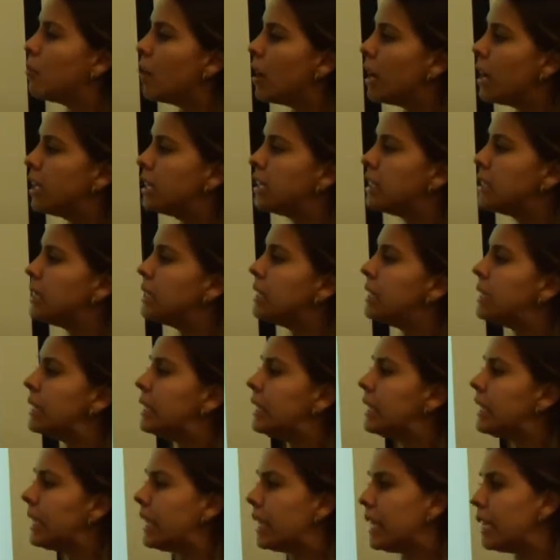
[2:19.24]
one
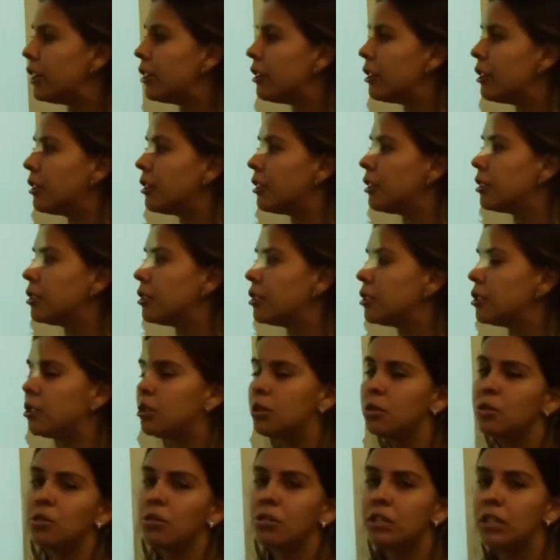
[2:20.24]
deer,
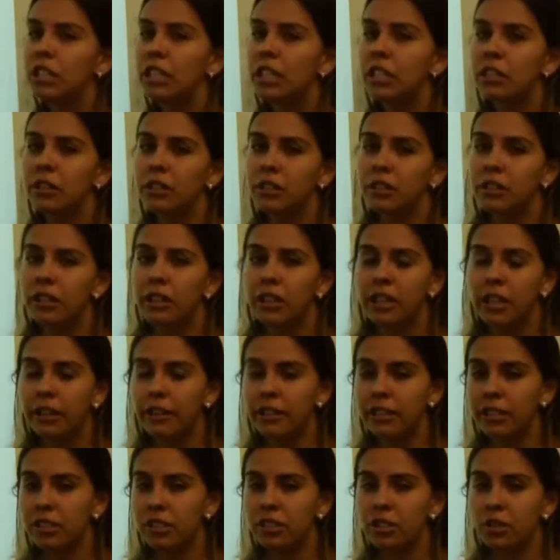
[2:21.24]
two deer.
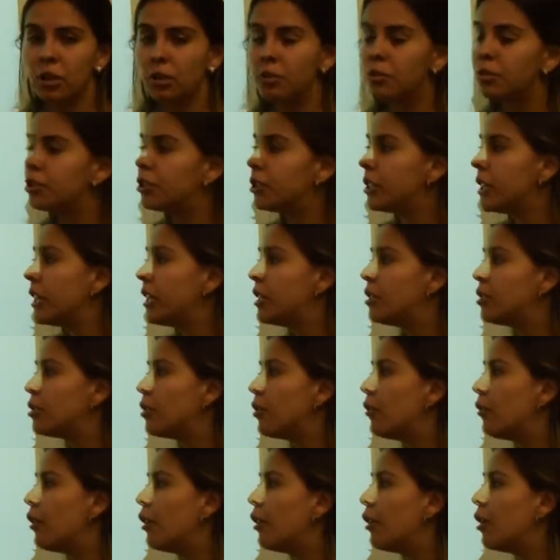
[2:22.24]
There is no change
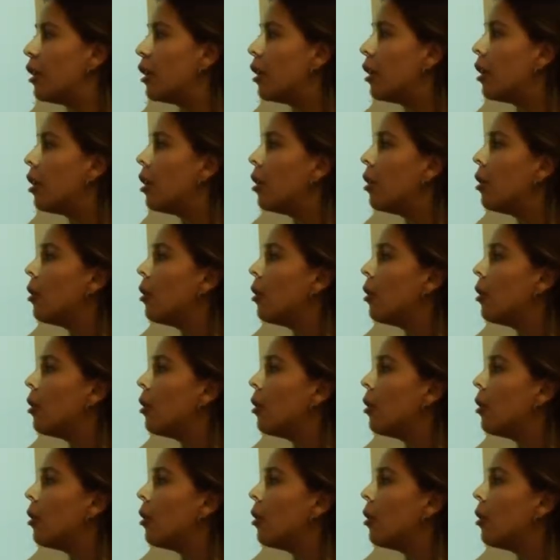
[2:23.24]
over there.